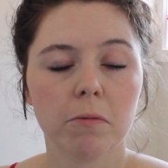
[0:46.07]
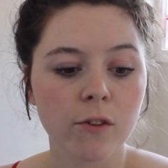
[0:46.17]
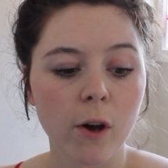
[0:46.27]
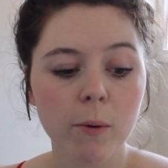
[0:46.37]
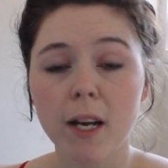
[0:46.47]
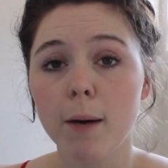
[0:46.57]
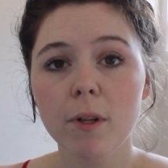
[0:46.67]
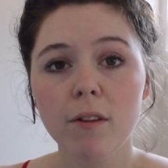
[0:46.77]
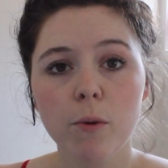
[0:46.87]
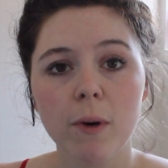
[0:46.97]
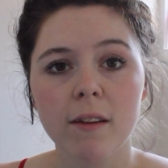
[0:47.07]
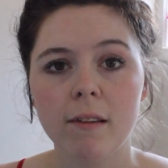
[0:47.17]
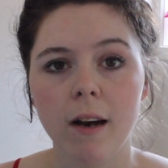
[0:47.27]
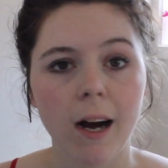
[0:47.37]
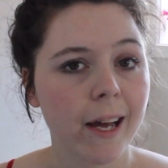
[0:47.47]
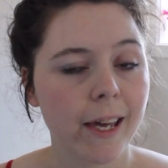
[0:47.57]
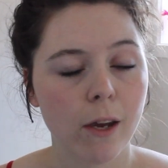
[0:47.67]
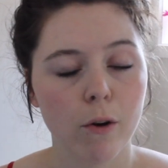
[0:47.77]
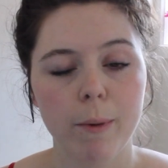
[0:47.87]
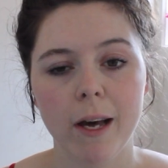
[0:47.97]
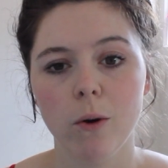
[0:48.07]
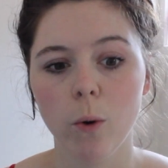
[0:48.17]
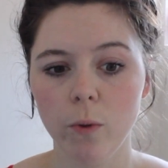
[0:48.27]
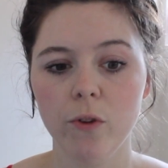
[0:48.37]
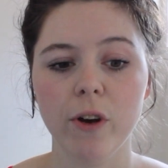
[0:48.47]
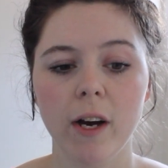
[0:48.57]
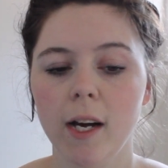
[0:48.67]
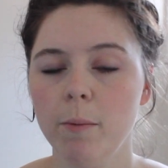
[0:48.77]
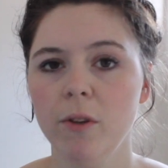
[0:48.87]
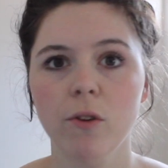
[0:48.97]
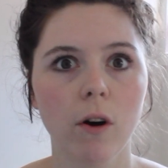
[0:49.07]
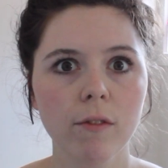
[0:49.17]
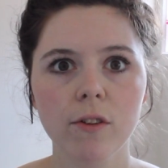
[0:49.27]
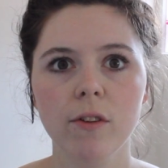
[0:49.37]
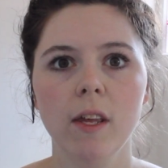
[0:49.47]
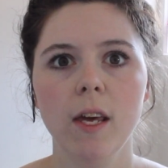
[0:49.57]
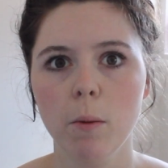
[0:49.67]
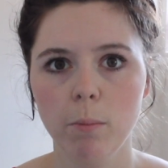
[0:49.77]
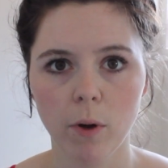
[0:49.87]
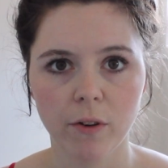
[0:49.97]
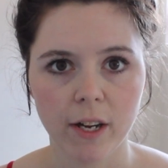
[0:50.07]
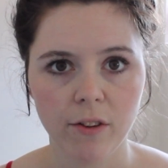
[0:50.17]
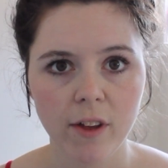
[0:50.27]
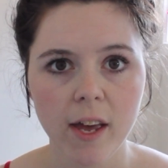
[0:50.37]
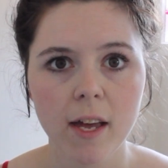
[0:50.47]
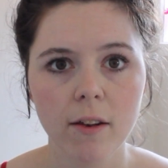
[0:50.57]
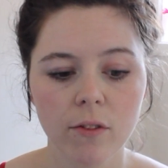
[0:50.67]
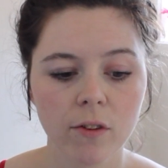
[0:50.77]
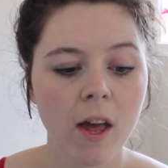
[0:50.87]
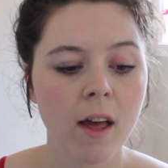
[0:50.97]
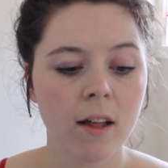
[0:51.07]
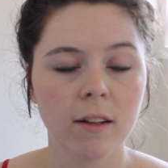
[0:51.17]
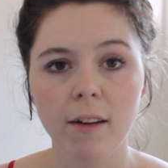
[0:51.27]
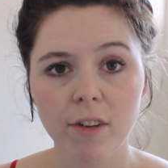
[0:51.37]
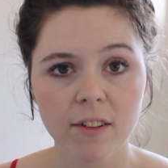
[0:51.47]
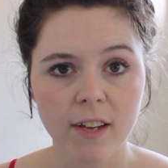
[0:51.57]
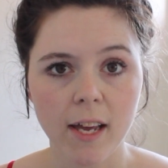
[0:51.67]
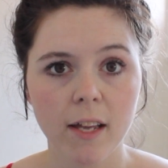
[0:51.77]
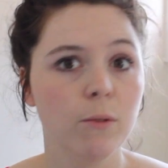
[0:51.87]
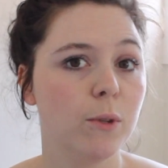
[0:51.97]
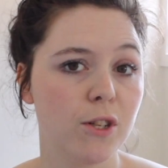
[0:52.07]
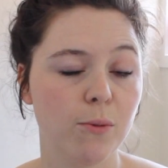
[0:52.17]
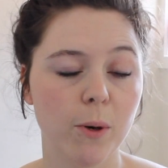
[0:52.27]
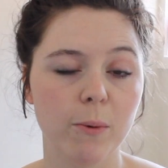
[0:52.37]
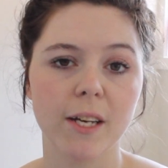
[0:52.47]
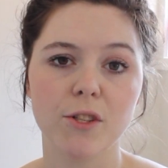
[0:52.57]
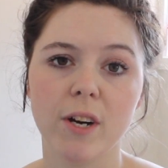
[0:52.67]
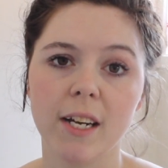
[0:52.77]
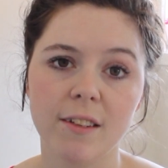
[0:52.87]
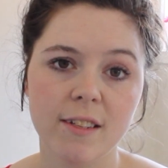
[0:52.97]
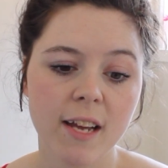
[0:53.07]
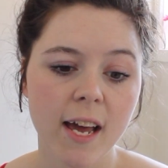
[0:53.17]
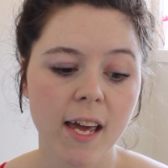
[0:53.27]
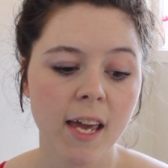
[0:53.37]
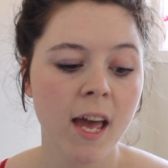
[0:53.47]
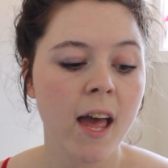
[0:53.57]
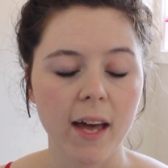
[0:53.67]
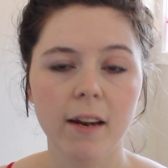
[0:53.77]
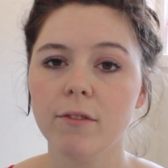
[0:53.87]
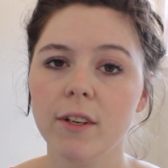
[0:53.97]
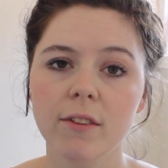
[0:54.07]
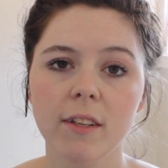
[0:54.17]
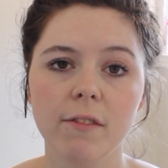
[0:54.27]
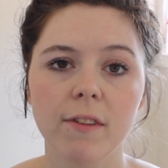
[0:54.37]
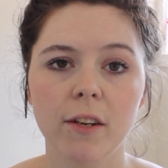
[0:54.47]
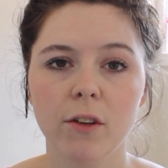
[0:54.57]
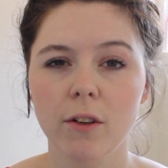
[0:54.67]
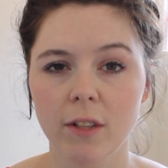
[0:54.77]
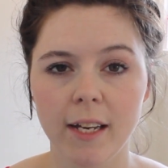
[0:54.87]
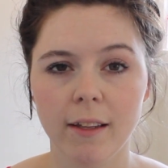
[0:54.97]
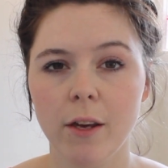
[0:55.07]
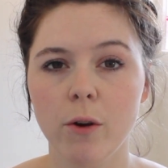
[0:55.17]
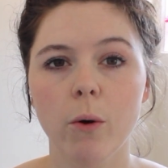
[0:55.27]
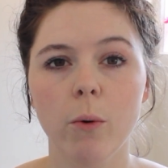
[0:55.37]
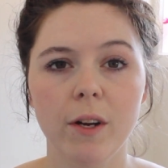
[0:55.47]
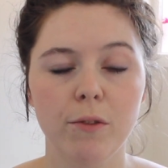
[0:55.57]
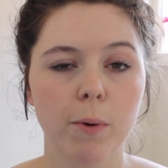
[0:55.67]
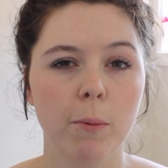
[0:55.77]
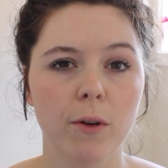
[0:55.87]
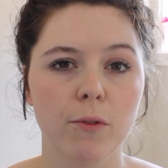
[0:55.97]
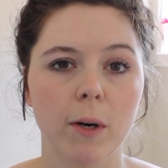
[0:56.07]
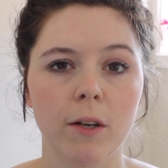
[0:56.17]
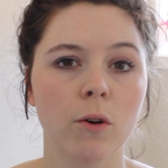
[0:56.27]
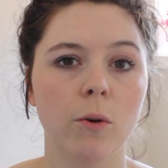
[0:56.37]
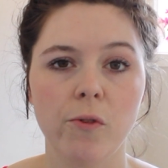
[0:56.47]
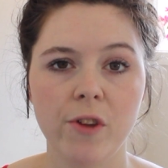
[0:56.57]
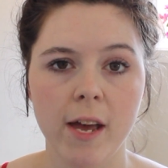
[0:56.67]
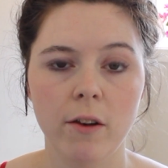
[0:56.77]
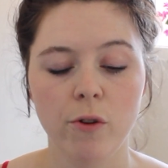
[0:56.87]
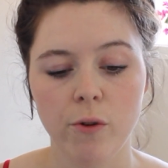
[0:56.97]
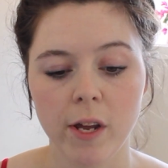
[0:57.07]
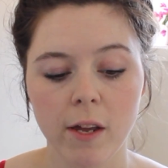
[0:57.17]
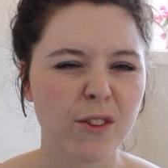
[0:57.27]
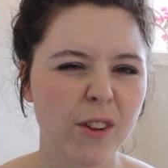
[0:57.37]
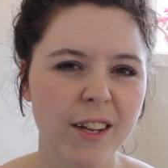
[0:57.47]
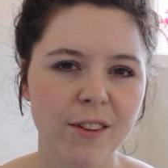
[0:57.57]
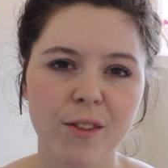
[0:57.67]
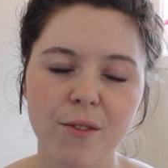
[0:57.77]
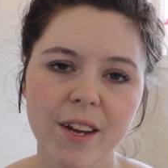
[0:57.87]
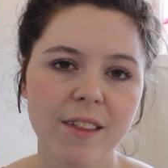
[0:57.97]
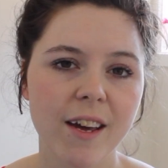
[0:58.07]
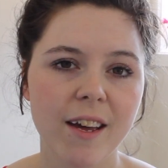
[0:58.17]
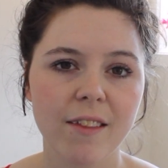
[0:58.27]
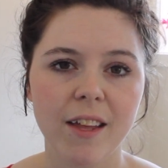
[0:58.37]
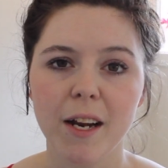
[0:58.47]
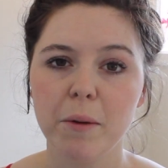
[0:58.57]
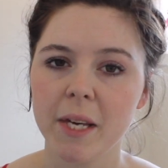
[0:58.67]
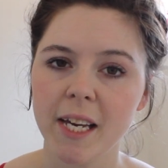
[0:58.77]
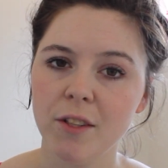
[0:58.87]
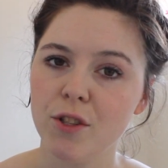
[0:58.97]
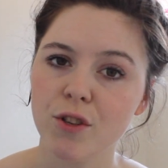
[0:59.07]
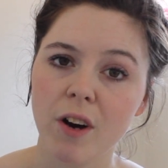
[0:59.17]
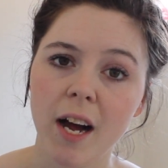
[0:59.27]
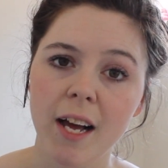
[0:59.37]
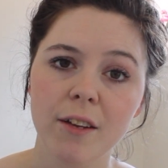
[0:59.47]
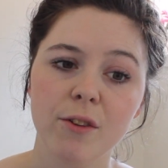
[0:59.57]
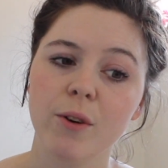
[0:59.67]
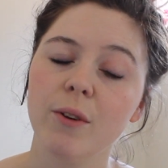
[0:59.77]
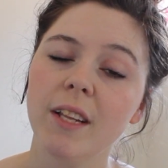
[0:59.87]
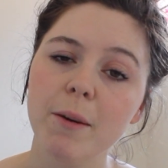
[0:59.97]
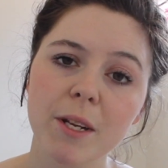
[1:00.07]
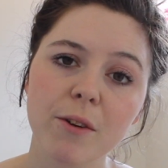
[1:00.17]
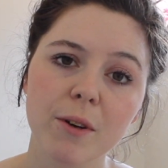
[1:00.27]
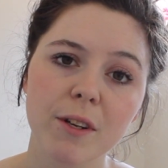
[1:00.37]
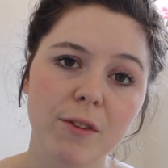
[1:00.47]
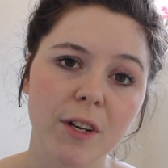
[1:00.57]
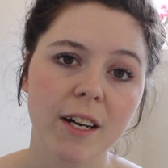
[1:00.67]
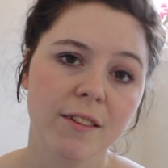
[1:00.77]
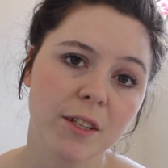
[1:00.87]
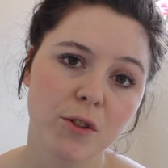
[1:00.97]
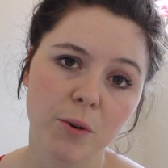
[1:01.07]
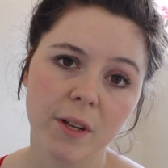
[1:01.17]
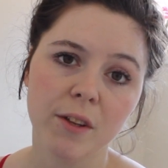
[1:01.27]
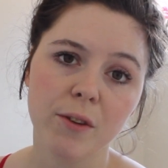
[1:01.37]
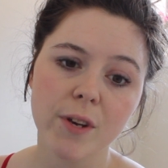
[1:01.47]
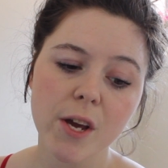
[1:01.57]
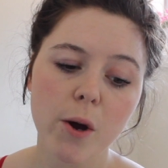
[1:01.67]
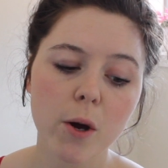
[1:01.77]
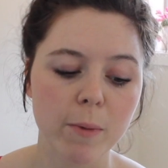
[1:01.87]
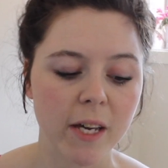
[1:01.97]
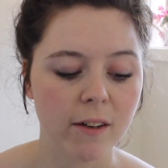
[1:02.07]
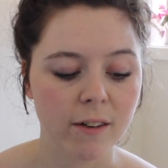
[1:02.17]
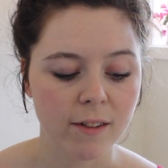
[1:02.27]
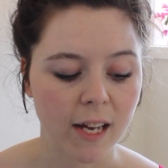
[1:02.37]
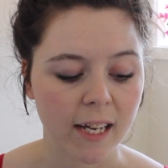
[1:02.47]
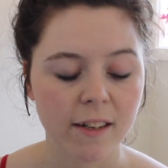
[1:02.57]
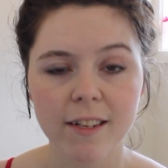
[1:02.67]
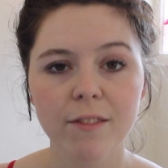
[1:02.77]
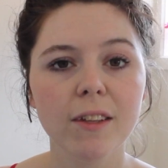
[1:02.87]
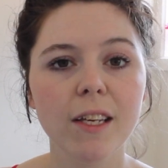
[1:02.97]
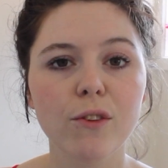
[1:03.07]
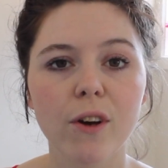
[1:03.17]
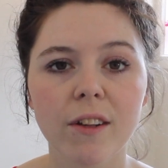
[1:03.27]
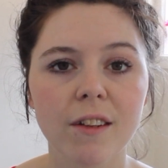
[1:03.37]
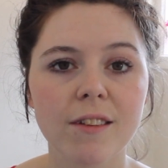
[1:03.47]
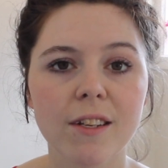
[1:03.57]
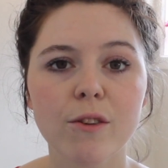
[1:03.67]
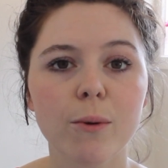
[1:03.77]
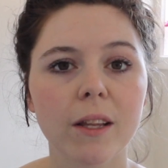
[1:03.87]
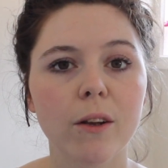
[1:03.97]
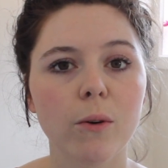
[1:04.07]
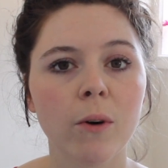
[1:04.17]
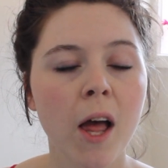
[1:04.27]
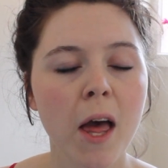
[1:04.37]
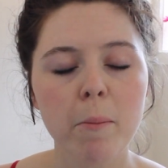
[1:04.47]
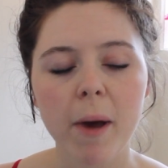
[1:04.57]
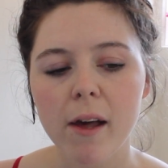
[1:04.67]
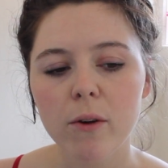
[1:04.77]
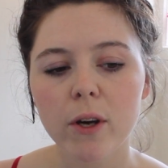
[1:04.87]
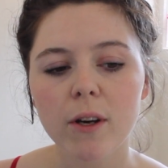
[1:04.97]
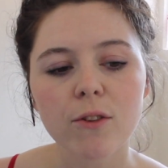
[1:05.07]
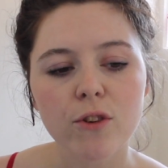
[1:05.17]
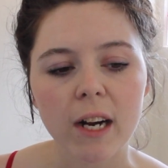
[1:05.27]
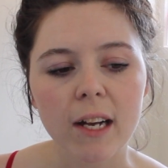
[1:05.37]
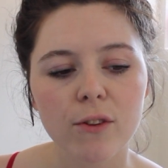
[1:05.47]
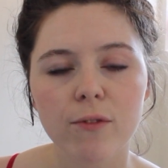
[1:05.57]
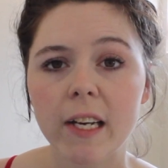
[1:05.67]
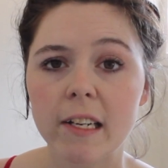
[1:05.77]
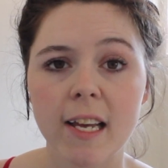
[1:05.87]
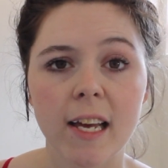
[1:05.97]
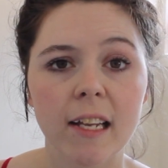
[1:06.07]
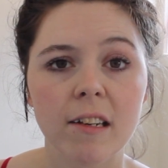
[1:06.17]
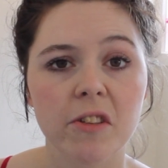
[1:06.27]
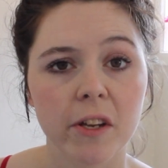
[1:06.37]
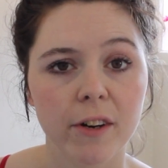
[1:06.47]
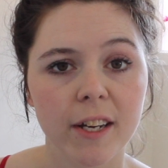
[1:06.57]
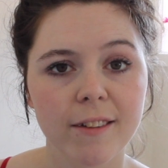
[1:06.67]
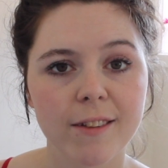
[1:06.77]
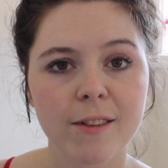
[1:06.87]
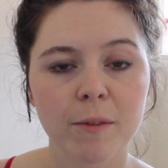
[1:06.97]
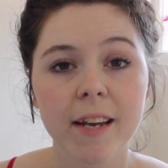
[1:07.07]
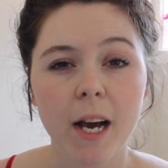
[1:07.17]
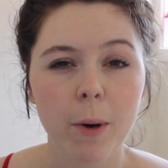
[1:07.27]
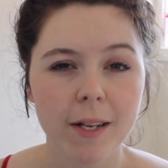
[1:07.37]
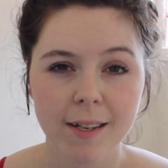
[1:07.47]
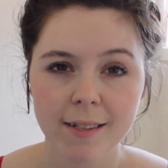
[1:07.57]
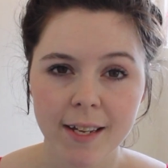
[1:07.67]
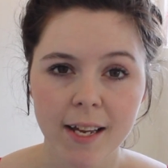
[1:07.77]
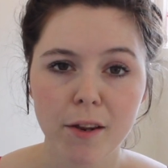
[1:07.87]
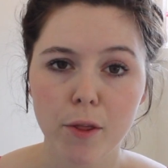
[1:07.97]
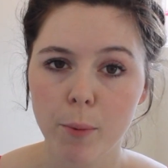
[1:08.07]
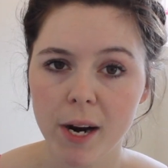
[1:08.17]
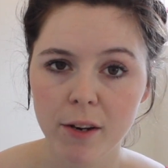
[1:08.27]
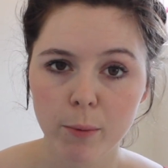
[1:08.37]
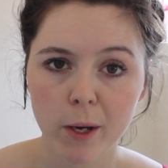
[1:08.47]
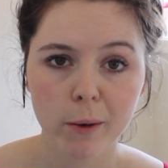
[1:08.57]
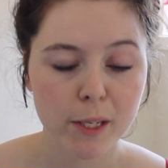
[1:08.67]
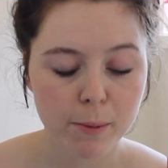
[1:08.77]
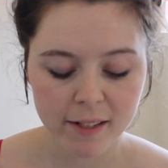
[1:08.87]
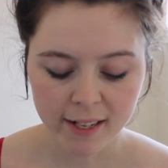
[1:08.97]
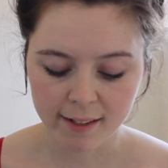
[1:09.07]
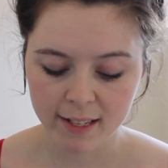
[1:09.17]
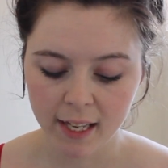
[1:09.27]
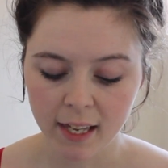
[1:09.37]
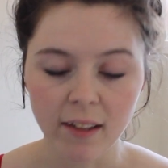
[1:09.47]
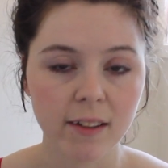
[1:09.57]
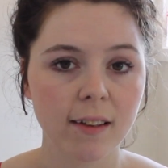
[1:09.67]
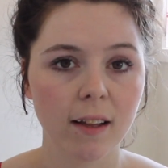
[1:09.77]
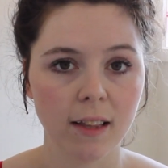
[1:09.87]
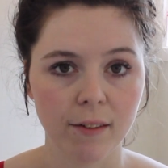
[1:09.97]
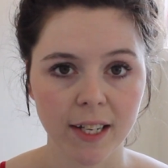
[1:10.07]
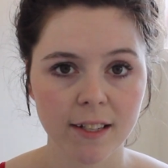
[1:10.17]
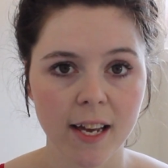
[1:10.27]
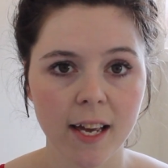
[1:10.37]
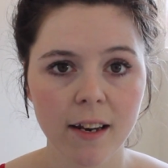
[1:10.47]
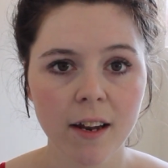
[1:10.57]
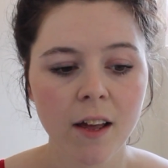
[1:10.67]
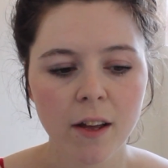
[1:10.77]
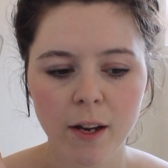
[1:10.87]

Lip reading: So a couple of the ones that I hear about all the time is obviously Bondi Sands, Loving Tan, which is what we are trying today, and I've recently found a girl lately who always promotes one called Tan Tootie. So there's 3 there that I'm keen to try, so let me know if you guys enjoy video because I can definitely turn this into a little pale girl tries fake tan series. Now, as I said, the brand we're going to be testing is Loving Tan.